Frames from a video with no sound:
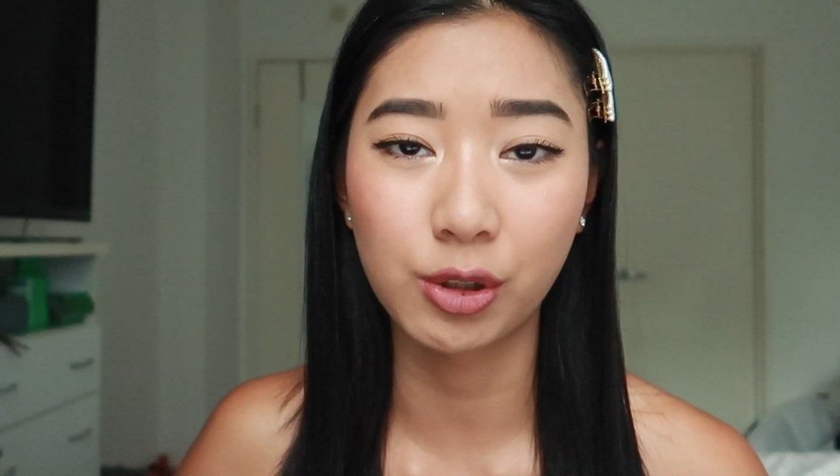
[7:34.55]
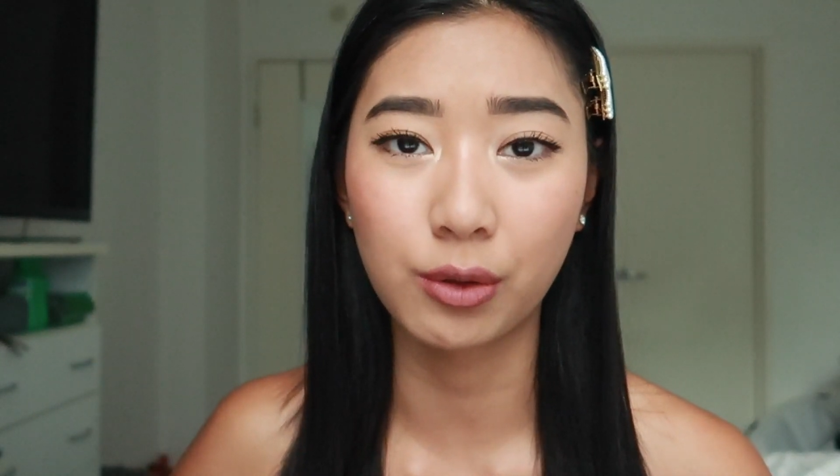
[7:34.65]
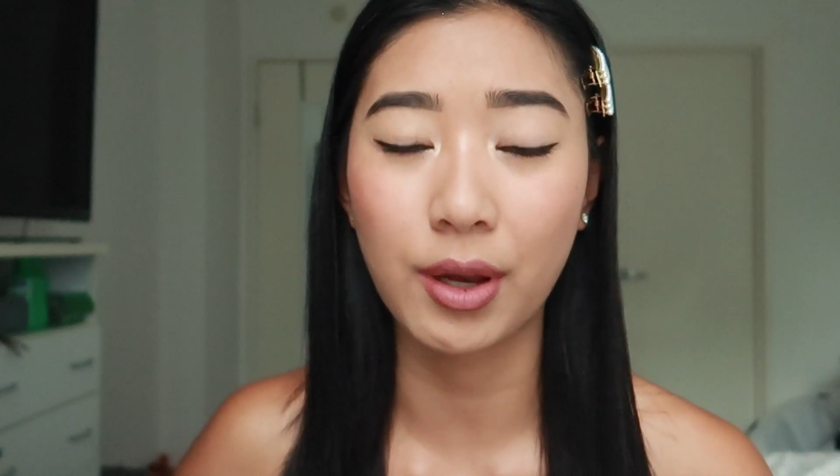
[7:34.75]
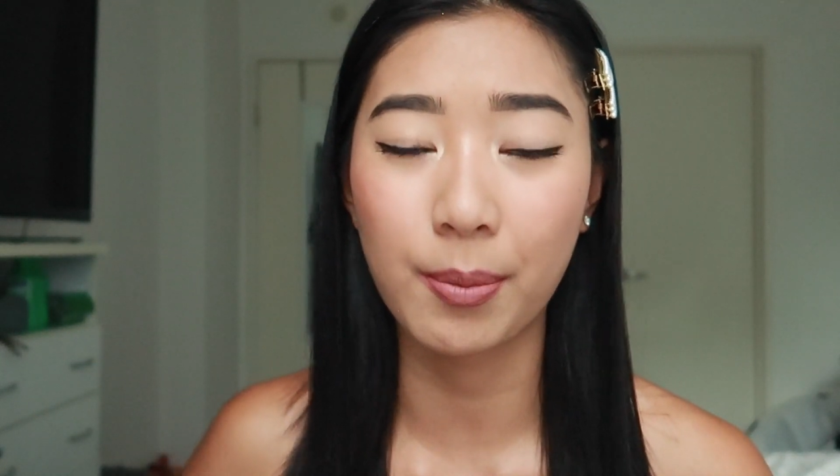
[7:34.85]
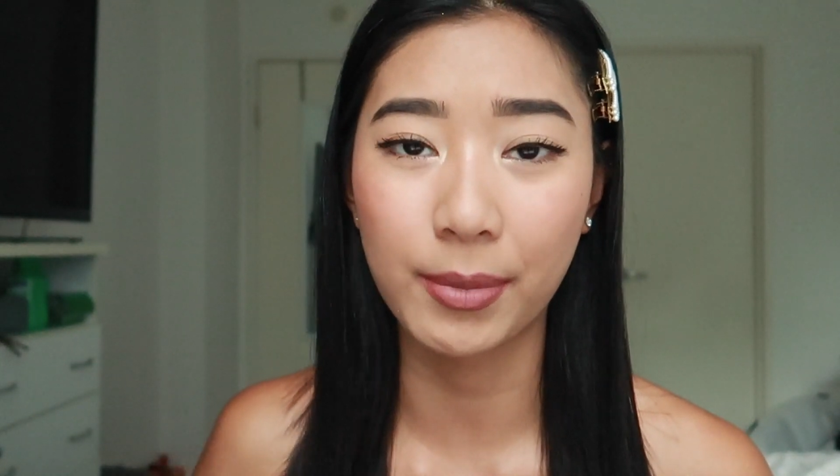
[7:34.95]

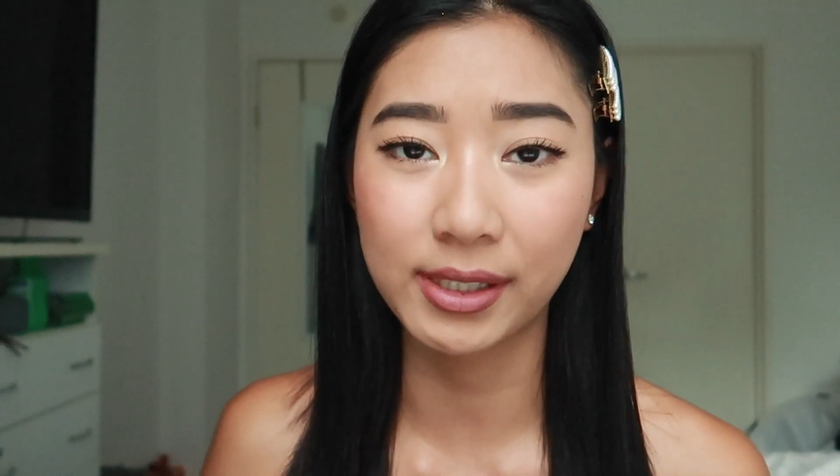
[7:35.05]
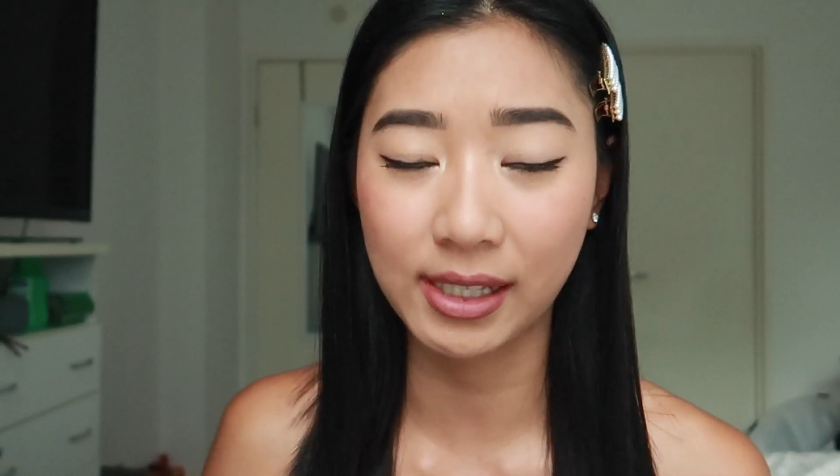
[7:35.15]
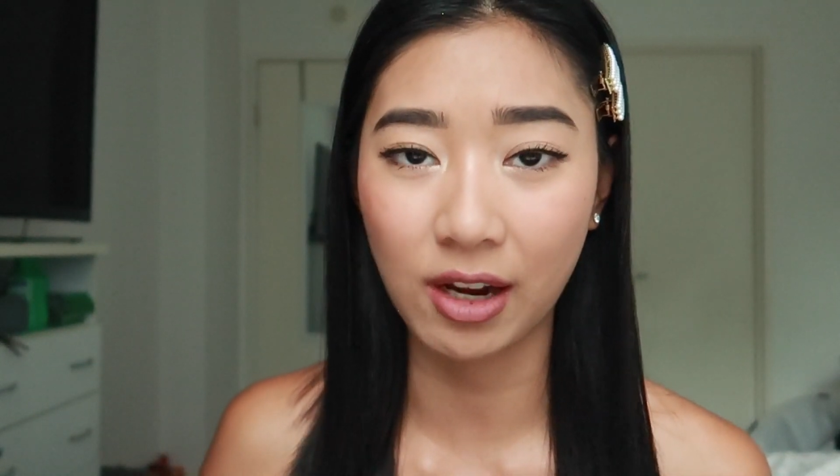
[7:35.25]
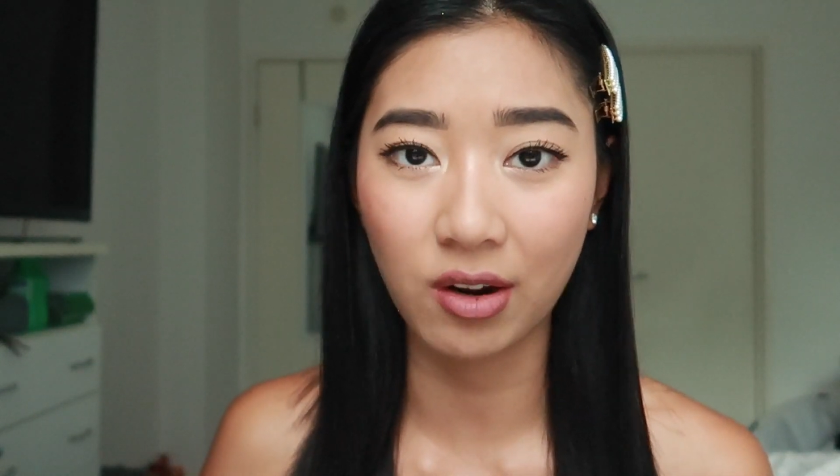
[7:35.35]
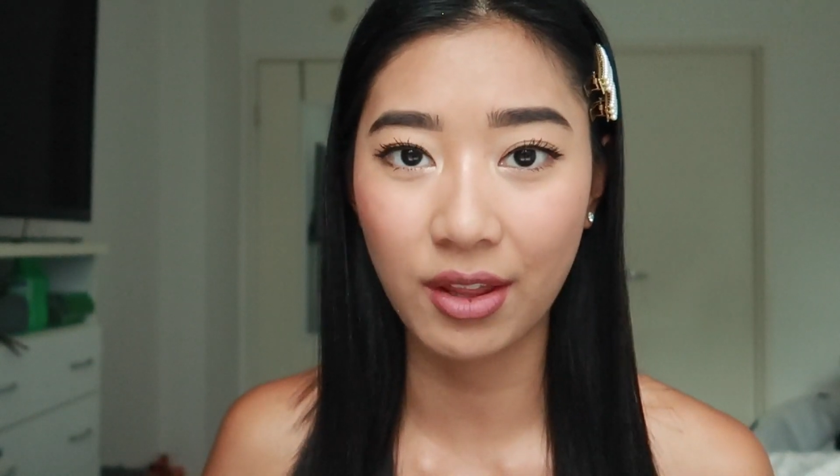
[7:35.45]
to a
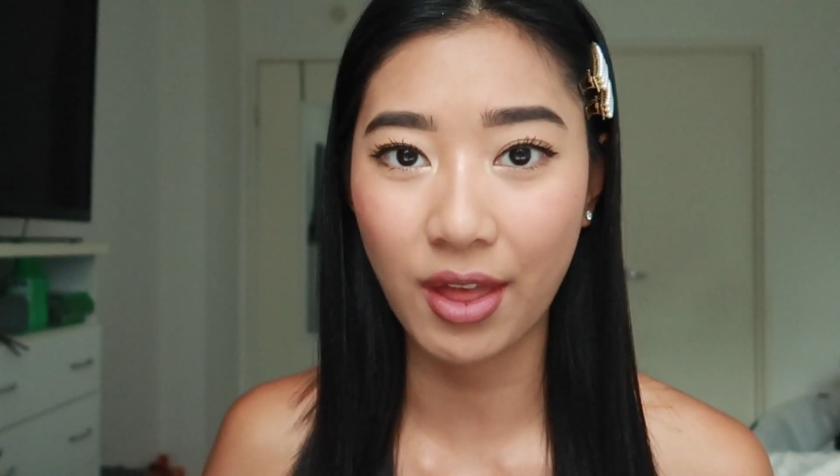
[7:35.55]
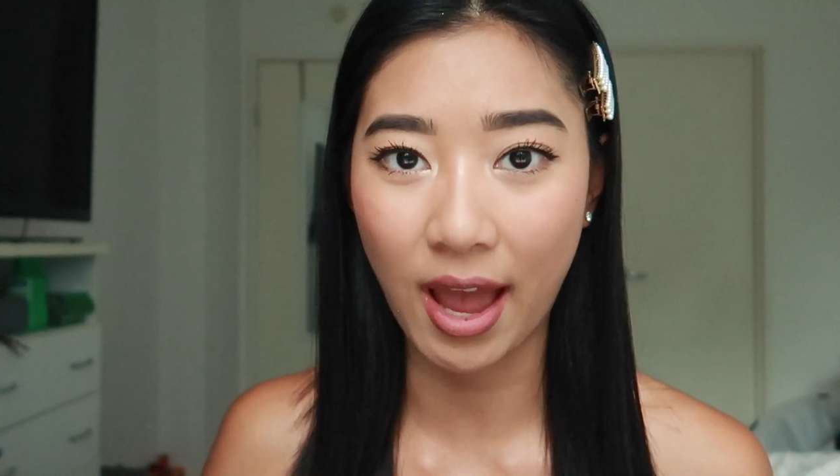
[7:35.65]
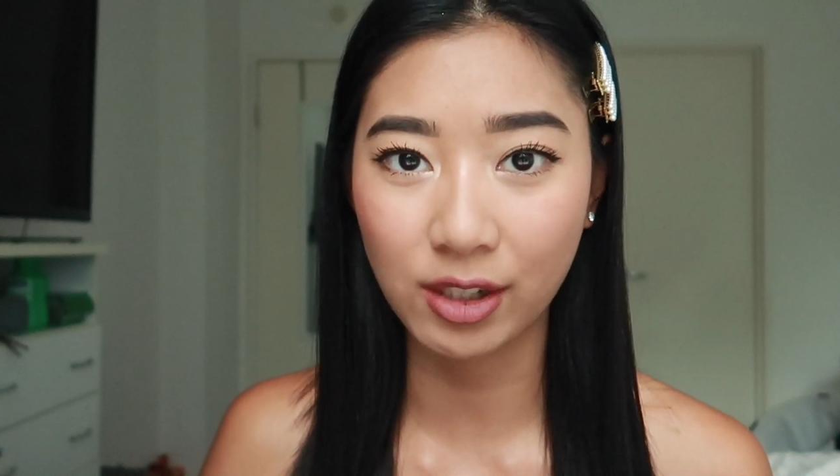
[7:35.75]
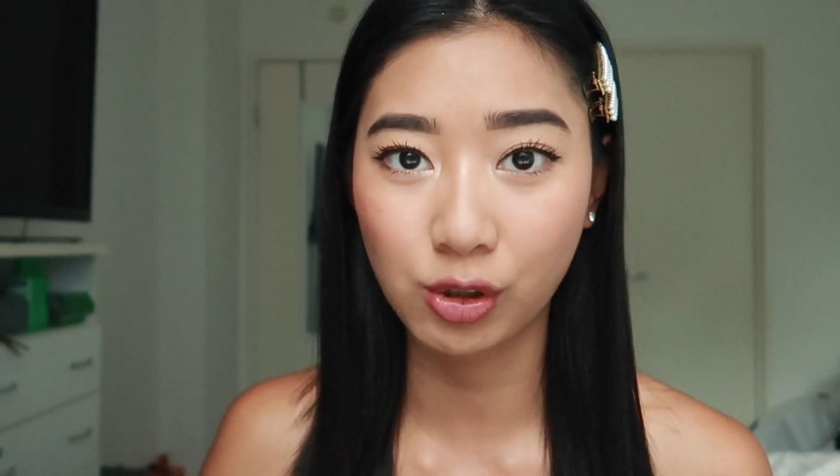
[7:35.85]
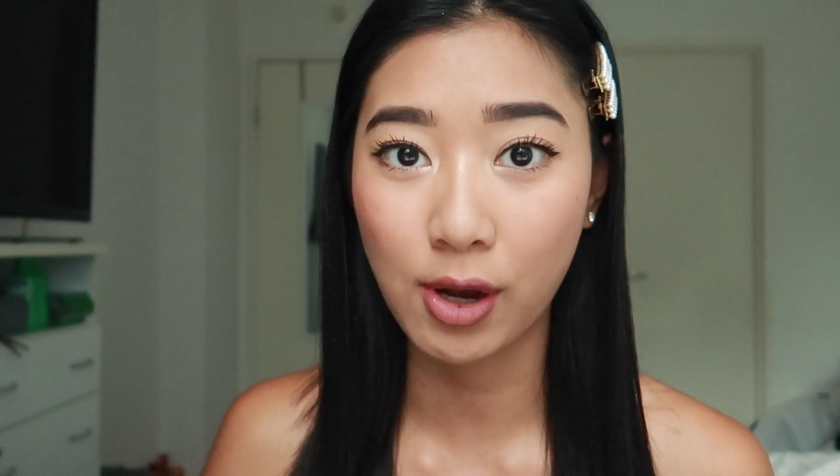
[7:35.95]
mascara that